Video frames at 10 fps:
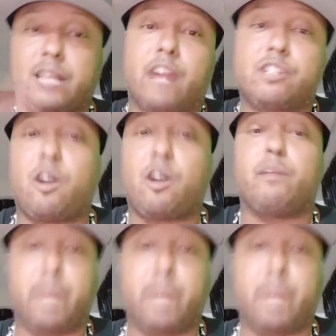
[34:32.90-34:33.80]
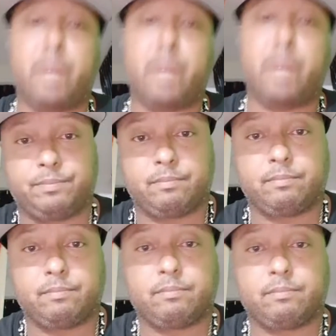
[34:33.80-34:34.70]
are starting BS.
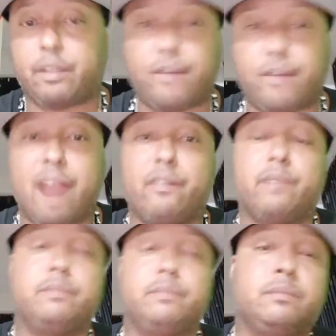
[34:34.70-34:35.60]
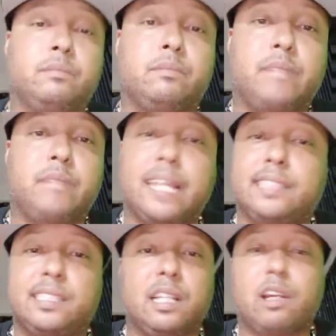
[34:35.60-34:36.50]
They're firing. Yes,
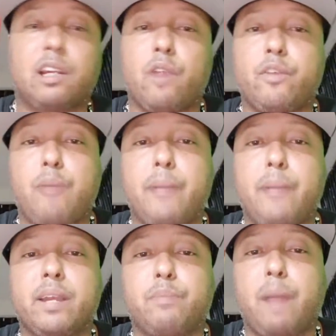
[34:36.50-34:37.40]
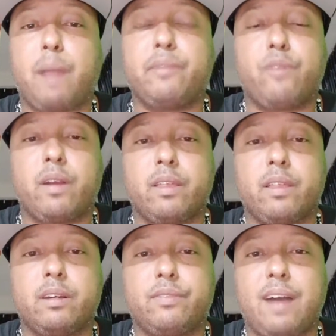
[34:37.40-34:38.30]
there's still a curfew, probably for
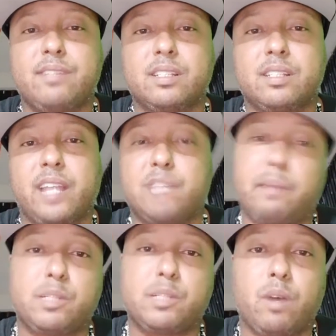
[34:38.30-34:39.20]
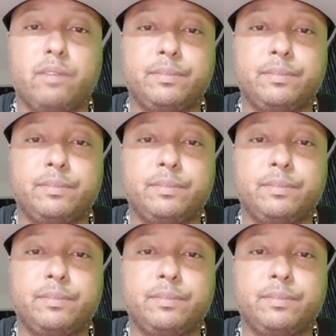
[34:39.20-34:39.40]
another 5-6 days, maybe 12.